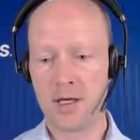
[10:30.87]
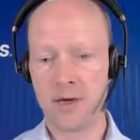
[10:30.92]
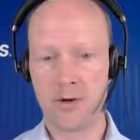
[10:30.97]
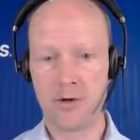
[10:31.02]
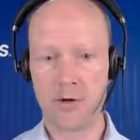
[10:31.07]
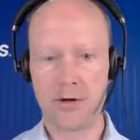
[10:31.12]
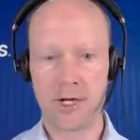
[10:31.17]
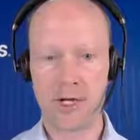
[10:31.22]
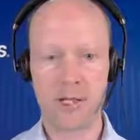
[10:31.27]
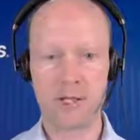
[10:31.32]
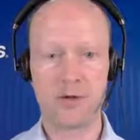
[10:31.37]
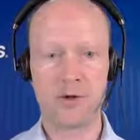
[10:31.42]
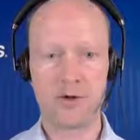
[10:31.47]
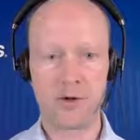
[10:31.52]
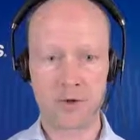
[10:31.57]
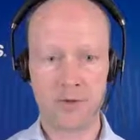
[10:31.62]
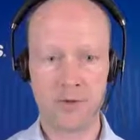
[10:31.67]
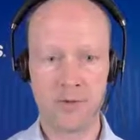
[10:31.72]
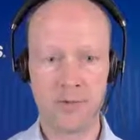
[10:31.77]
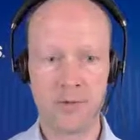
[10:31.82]
connect
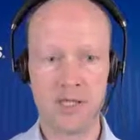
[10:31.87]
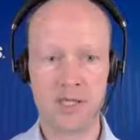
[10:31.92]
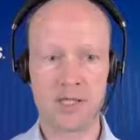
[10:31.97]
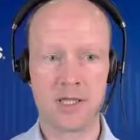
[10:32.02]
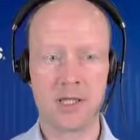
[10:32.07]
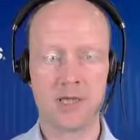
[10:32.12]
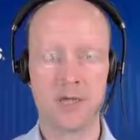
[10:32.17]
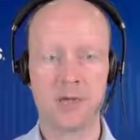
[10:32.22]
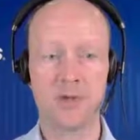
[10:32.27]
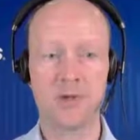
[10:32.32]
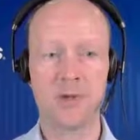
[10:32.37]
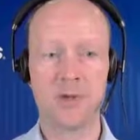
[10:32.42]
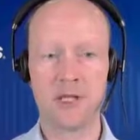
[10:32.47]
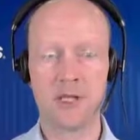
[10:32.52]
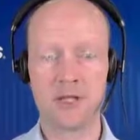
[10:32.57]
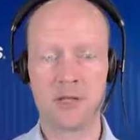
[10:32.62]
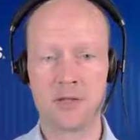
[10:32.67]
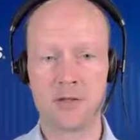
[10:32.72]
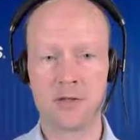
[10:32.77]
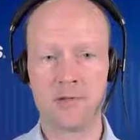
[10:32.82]
documents and other
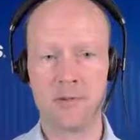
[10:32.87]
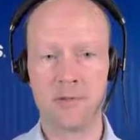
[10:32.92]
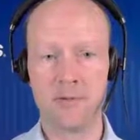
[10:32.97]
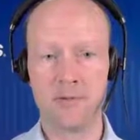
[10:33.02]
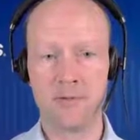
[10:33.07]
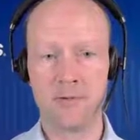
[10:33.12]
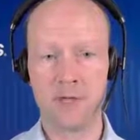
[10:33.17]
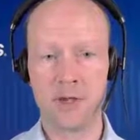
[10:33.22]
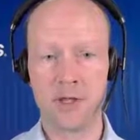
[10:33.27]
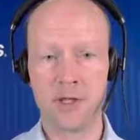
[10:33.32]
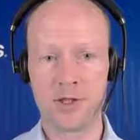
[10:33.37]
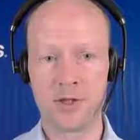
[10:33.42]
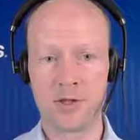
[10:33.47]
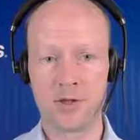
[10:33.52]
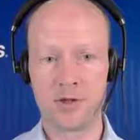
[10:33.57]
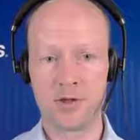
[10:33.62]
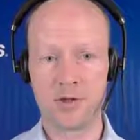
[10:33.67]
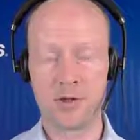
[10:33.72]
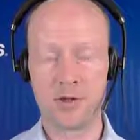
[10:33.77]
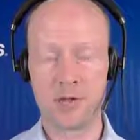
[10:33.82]
pieces of
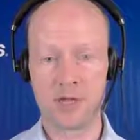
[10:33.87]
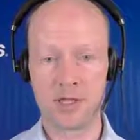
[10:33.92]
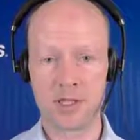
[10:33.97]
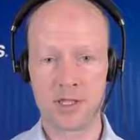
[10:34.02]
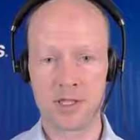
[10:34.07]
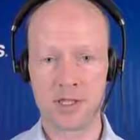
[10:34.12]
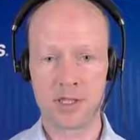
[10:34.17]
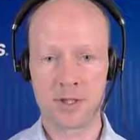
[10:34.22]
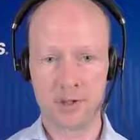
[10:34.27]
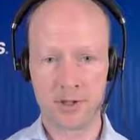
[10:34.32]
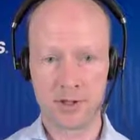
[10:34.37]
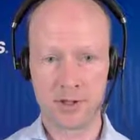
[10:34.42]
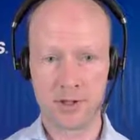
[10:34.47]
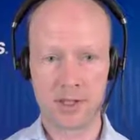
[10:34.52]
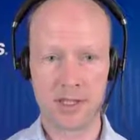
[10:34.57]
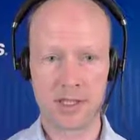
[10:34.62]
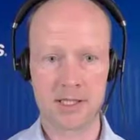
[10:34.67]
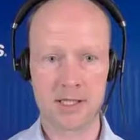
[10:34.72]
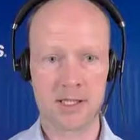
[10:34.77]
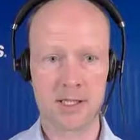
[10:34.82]
information to the business
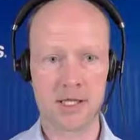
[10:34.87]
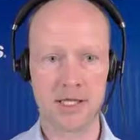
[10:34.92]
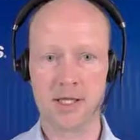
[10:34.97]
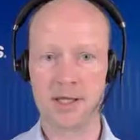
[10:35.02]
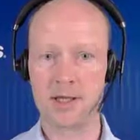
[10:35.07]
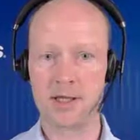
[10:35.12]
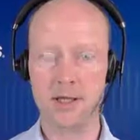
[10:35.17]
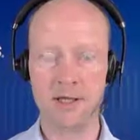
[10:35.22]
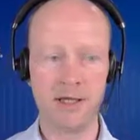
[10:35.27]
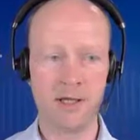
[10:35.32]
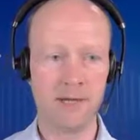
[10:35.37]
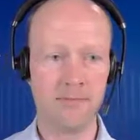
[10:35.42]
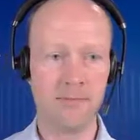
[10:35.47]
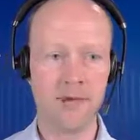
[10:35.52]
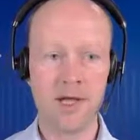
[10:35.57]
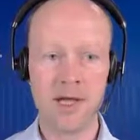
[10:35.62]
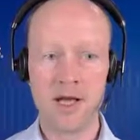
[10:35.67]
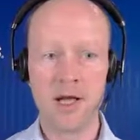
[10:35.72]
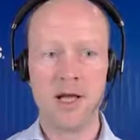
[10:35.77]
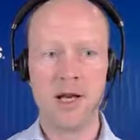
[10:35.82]
context, like
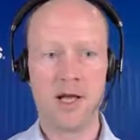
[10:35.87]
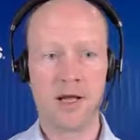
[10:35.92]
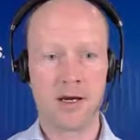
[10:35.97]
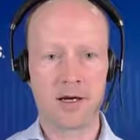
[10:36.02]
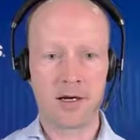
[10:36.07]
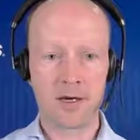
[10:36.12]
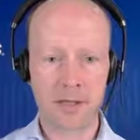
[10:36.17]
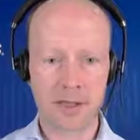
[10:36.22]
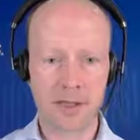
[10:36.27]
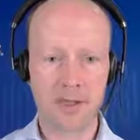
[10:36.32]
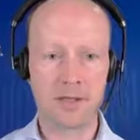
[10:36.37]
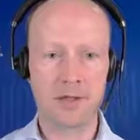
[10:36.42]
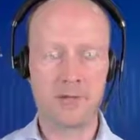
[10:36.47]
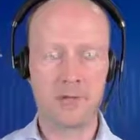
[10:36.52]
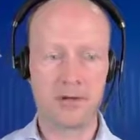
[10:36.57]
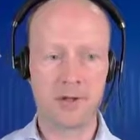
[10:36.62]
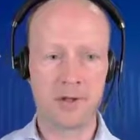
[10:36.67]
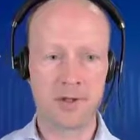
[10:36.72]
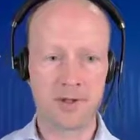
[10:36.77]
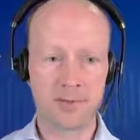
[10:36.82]

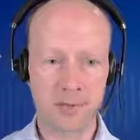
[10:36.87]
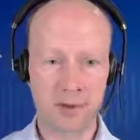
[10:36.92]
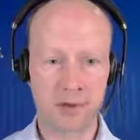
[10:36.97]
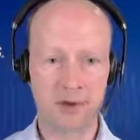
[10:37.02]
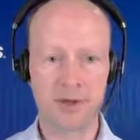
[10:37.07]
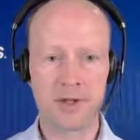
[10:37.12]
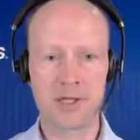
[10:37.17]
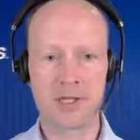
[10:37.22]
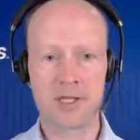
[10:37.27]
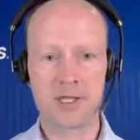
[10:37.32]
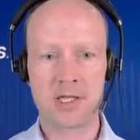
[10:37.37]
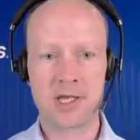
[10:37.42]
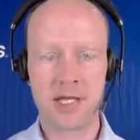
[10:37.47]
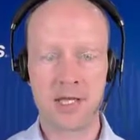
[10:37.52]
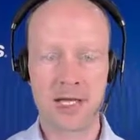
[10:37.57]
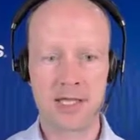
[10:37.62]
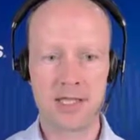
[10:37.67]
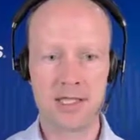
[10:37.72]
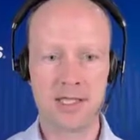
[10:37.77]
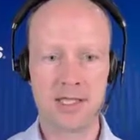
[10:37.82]
customers, projects,
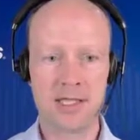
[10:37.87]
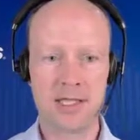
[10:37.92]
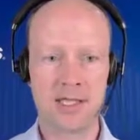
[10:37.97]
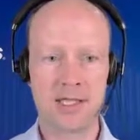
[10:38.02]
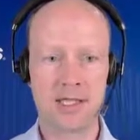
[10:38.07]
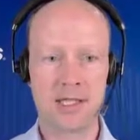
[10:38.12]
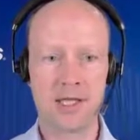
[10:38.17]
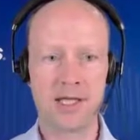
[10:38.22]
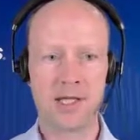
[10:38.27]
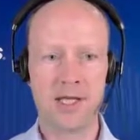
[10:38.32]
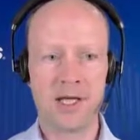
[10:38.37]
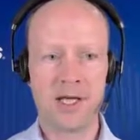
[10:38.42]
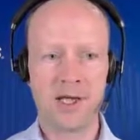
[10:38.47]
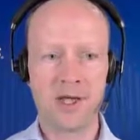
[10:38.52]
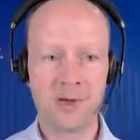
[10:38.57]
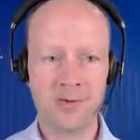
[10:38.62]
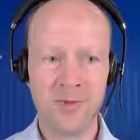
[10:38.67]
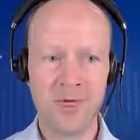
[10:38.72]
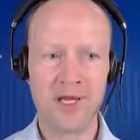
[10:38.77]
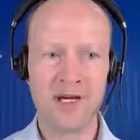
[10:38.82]
cases. And
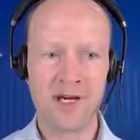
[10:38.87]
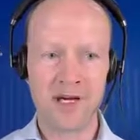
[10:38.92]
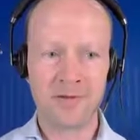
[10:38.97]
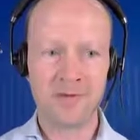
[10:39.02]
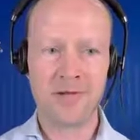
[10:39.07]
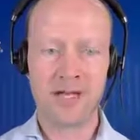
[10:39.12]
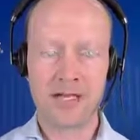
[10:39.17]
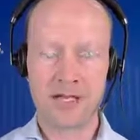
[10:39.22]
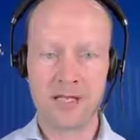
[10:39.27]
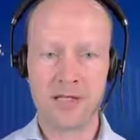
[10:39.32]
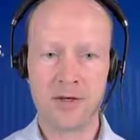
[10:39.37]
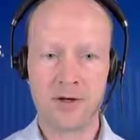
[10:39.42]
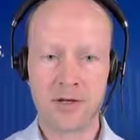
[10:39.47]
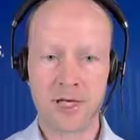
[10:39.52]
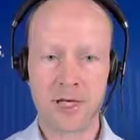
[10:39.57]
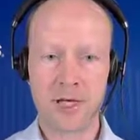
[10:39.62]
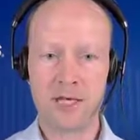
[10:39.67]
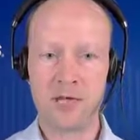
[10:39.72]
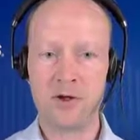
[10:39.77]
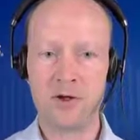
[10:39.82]
to me, kind of that's the
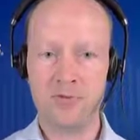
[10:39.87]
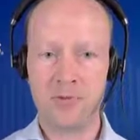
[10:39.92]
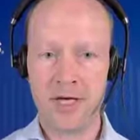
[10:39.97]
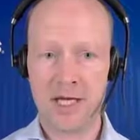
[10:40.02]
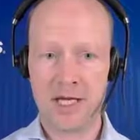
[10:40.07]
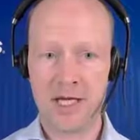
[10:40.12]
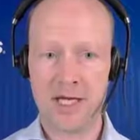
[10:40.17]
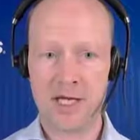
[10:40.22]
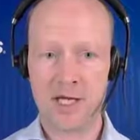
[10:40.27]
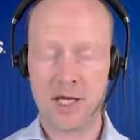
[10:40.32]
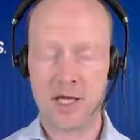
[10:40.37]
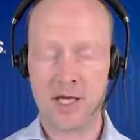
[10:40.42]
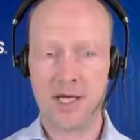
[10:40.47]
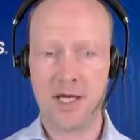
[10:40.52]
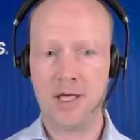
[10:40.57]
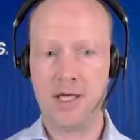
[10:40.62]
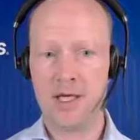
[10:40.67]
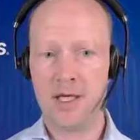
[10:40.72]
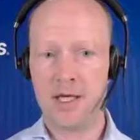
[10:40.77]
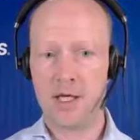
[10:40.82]
key to managing
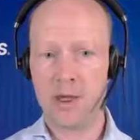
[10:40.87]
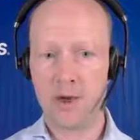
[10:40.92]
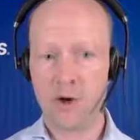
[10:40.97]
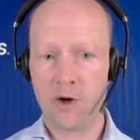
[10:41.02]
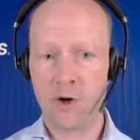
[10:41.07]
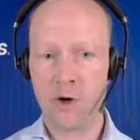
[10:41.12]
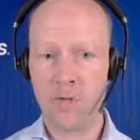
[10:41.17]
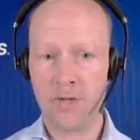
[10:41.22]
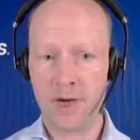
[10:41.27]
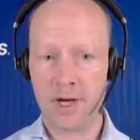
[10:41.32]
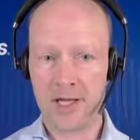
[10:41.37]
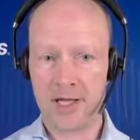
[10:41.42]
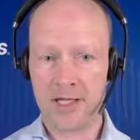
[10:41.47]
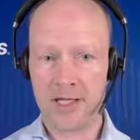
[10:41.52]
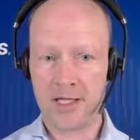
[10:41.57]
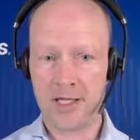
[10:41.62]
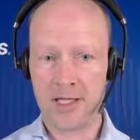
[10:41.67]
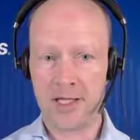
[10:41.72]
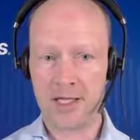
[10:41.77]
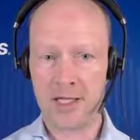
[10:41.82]
the
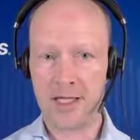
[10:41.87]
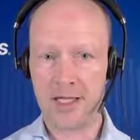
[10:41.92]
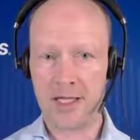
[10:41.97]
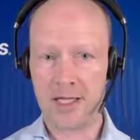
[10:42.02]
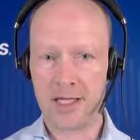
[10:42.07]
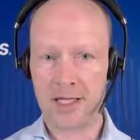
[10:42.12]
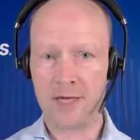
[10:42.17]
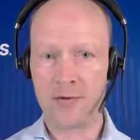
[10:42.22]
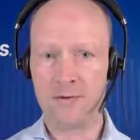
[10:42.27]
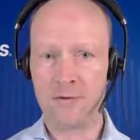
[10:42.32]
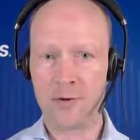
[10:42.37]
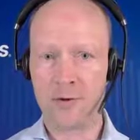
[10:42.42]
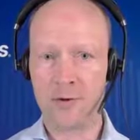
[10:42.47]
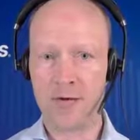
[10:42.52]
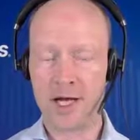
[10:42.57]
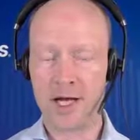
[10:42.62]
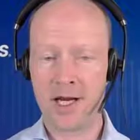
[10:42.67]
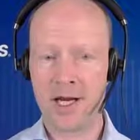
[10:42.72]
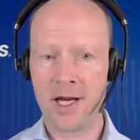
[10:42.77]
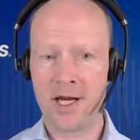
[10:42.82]
complexity, that if you
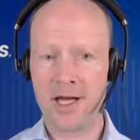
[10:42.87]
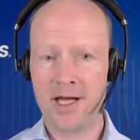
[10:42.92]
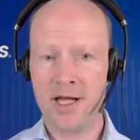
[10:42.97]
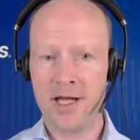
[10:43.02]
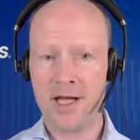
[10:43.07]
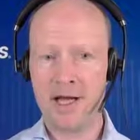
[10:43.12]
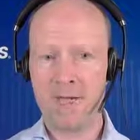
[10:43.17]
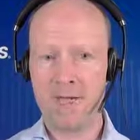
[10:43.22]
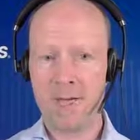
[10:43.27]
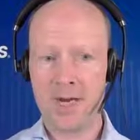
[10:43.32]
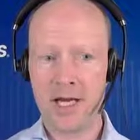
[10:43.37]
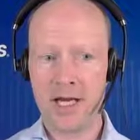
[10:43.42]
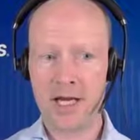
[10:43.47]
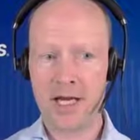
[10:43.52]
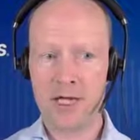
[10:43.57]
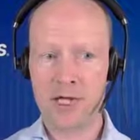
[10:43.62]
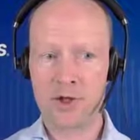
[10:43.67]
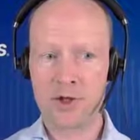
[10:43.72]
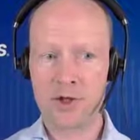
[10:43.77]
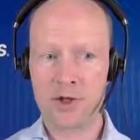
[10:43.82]
can
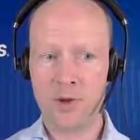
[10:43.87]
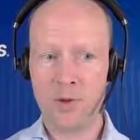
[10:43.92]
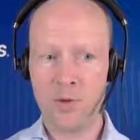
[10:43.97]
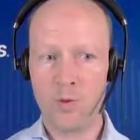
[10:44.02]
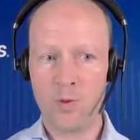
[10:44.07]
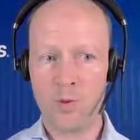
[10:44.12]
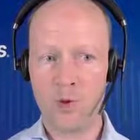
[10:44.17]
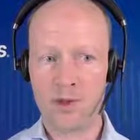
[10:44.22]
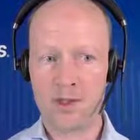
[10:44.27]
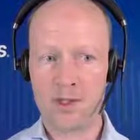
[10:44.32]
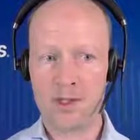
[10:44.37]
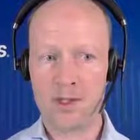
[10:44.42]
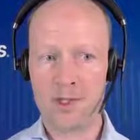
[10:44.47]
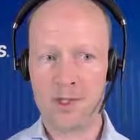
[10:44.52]
manage what